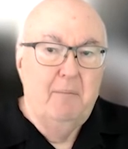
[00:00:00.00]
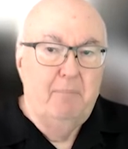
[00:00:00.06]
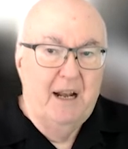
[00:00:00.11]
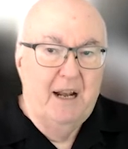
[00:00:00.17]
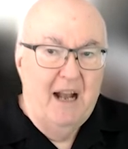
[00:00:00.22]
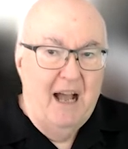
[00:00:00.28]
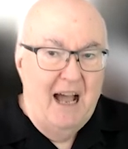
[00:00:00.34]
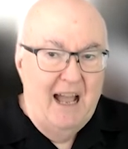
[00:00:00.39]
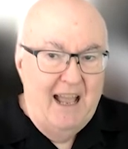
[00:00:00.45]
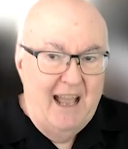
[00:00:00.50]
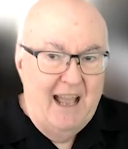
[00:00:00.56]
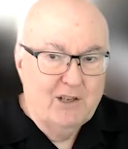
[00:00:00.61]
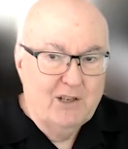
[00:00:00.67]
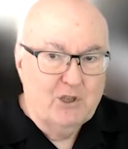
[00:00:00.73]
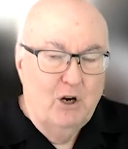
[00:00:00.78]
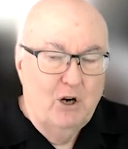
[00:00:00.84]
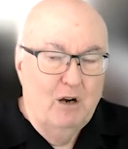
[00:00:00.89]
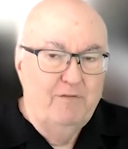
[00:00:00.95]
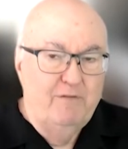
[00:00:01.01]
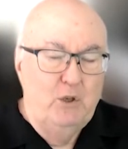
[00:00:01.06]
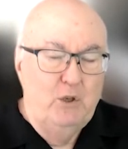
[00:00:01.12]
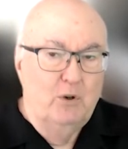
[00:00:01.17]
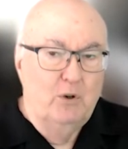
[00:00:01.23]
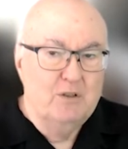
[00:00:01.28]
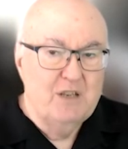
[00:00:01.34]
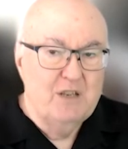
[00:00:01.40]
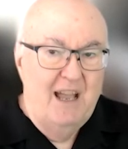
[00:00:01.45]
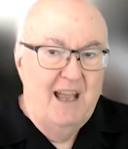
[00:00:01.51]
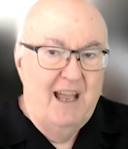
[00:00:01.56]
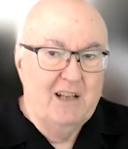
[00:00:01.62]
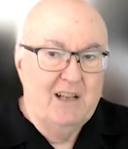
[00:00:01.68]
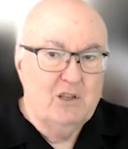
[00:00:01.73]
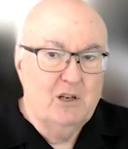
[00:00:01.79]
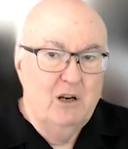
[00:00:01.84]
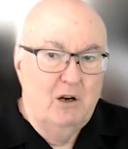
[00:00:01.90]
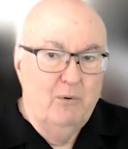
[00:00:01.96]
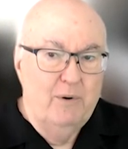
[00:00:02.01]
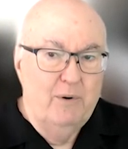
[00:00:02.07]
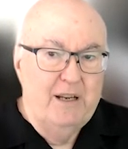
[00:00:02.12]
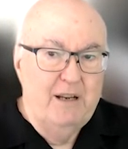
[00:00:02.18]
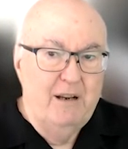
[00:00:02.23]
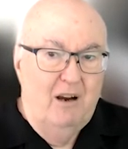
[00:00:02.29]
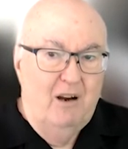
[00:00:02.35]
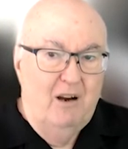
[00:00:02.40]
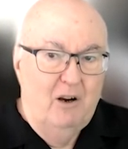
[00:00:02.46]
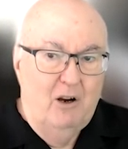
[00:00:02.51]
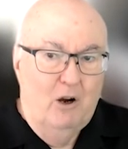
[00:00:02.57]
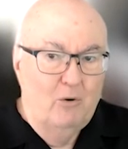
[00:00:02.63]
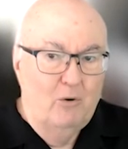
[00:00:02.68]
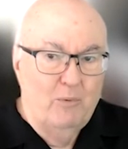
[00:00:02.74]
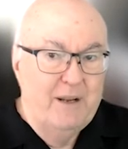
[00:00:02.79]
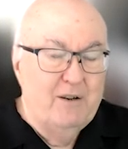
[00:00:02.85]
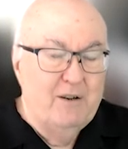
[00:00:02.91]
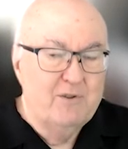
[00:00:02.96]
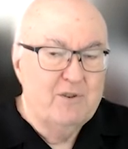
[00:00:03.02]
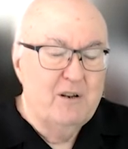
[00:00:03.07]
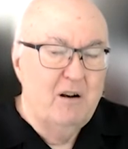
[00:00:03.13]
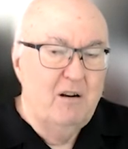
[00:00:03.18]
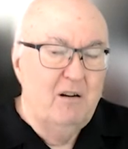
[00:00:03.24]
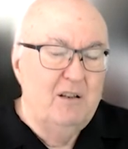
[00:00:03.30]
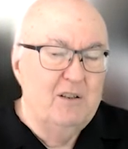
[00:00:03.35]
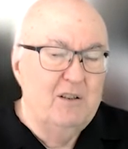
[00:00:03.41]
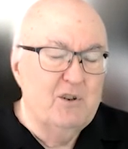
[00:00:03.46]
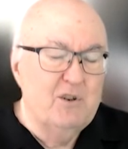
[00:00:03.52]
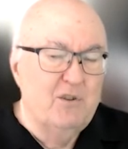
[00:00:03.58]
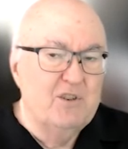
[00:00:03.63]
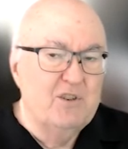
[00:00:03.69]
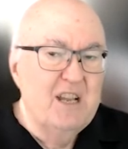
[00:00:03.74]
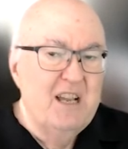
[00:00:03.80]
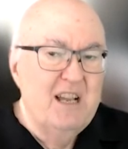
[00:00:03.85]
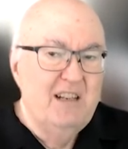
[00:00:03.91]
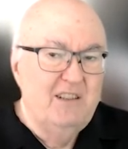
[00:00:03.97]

But I ask our viewers, I ask our readers and our listeners